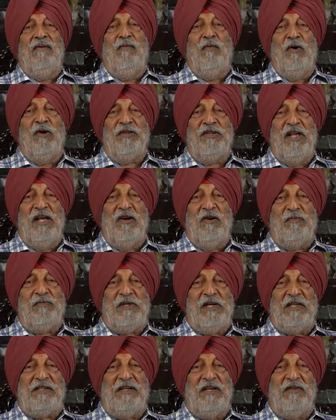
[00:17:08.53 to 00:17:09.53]
what their
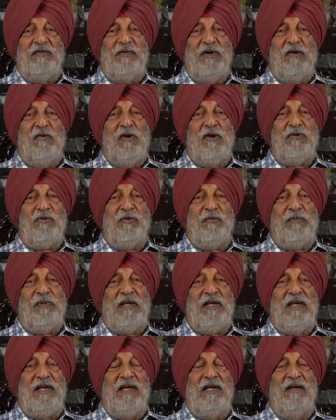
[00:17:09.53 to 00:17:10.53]
objectives were going to
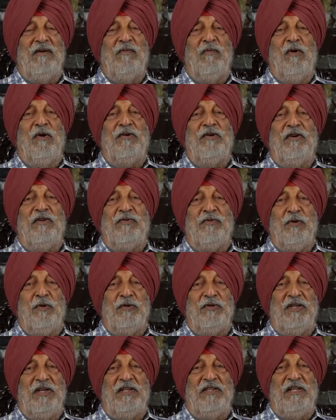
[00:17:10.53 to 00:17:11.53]
be, what
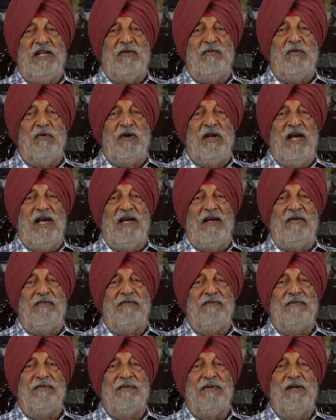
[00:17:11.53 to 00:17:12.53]
resources they would have,
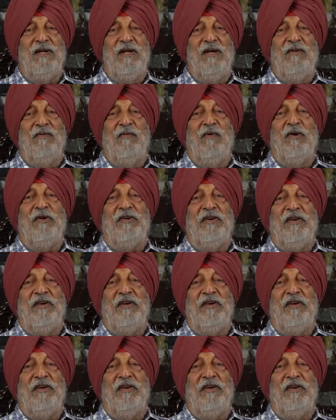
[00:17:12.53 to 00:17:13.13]
what